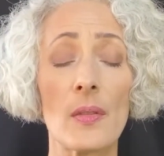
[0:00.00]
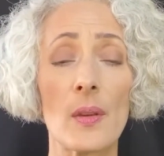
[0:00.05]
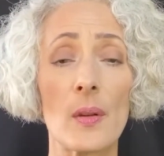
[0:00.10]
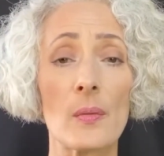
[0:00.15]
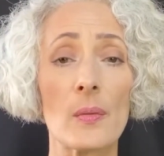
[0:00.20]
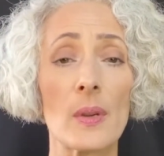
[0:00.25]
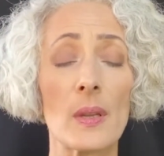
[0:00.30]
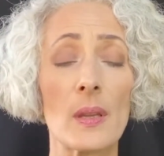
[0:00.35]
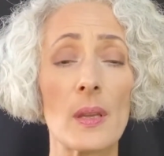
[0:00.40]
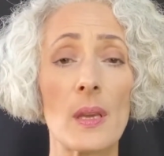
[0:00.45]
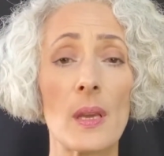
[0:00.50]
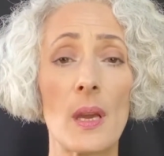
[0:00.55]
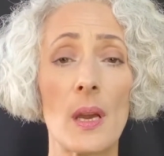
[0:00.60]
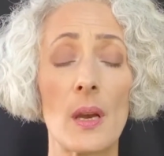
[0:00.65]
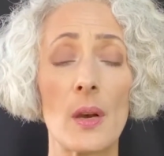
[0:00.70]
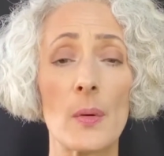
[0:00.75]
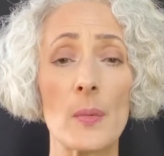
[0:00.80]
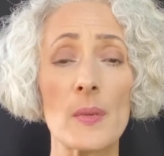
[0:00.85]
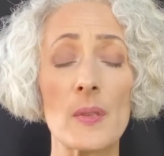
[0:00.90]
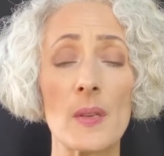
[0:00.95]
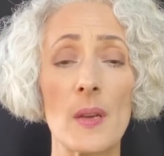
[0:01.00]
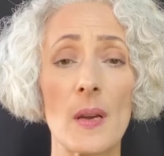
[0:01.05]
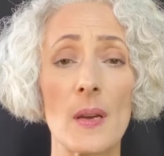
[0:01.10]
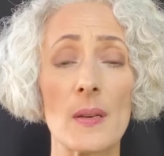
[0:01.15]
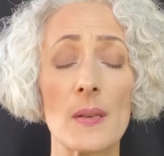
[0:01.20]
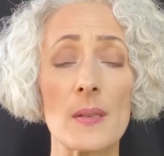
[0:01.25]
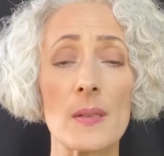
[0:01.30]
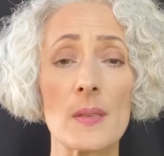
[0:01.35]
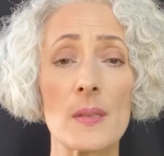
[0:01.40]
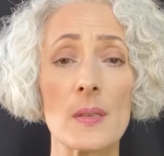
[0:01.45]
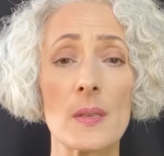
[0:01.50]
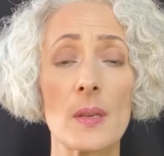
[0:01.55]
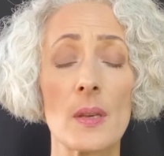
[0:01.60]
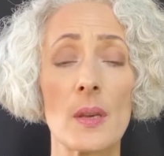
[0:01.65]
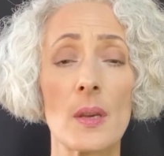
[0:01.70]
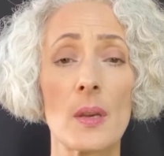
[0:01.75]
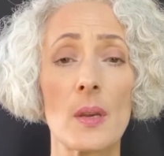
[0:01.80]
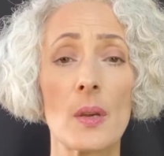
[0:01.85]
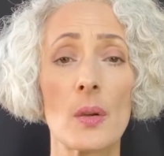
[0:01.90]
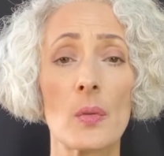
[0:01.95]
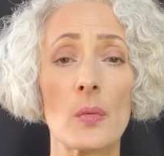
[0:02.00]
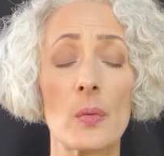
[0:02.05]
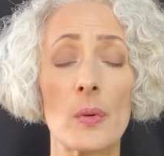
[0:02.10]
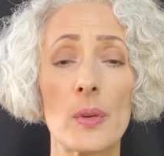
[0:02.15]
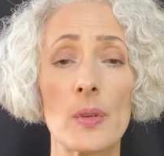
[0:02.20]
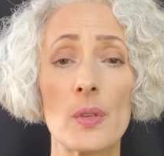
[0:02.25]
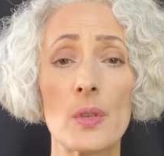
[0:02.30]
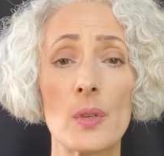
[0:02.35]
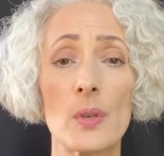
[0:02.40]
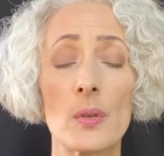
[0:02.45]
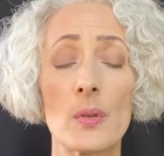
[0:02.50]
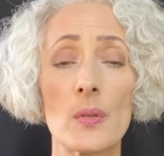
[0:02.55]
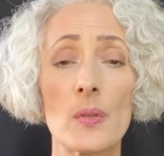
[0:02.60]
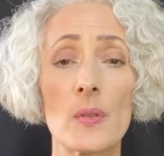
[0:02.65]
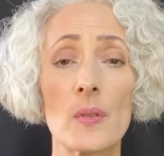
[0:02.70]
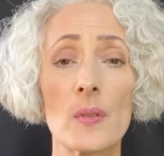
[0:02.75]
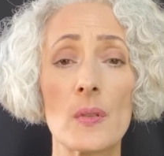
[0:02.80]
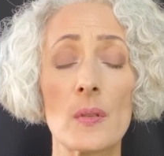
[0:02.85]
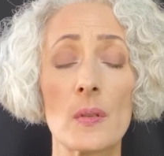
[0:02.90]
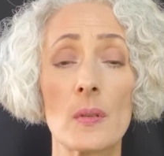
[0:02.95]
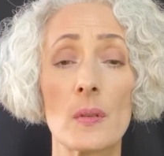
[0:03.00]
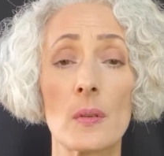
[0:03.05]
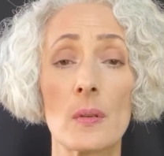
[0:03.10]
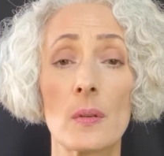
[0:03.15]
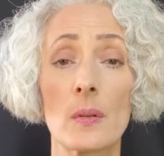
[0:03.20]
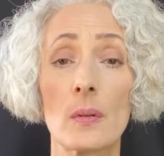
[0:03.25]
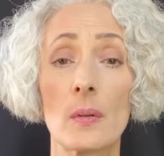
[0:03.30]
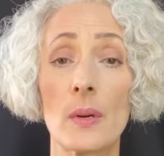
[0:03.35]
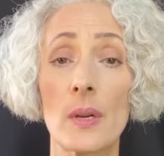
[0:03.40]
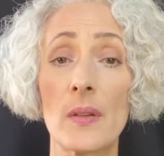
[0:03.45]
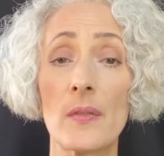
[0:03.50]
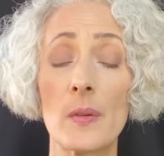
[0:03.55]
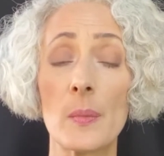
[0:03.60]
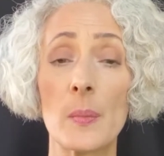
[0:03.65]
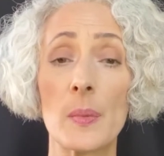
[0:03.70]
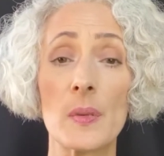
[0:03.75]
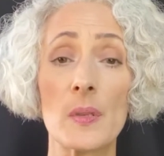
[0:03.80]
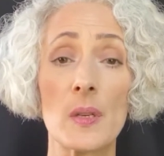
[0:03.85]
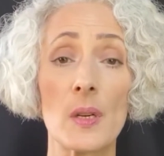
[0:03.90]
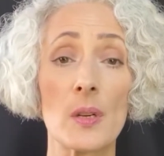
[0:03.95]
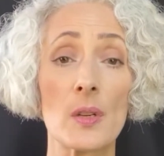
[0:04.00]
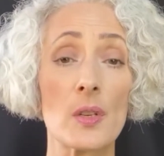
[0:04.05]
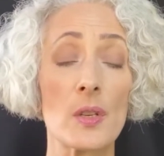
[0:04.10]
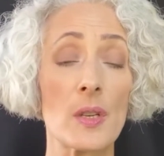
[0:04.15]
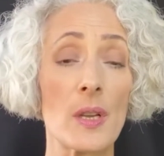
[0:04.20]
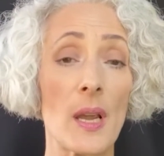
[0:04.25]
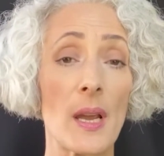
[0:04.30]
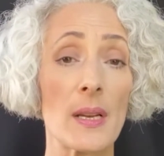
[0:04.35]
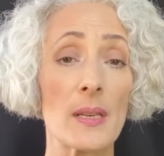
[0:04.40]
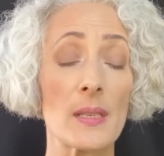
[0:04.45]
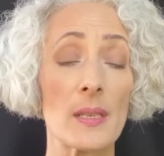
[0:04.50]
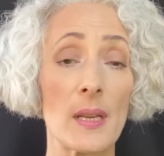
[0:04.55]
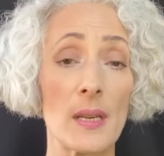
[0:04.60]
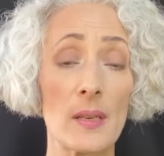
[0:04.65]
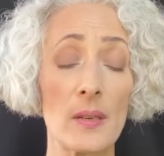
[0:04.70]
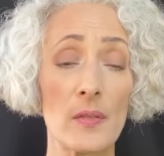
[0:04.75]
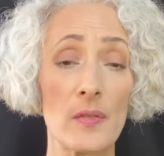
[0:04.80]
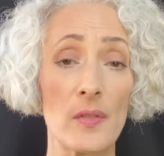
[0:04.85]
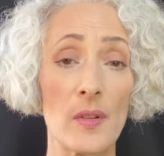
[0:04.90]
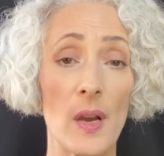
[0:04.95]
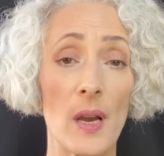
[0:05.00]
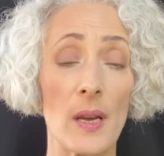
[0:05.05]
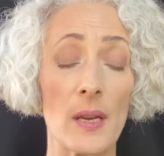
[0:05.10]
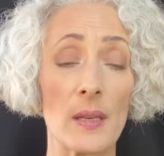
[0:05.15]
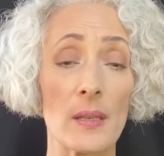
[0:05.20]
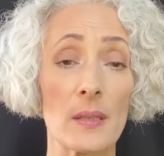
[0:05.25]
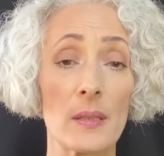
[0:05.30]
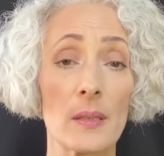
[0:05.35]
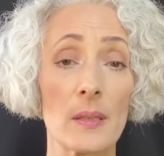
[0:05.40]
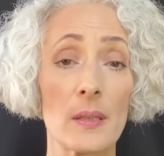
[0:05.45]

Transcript: that really helps us reduce or even potentially identify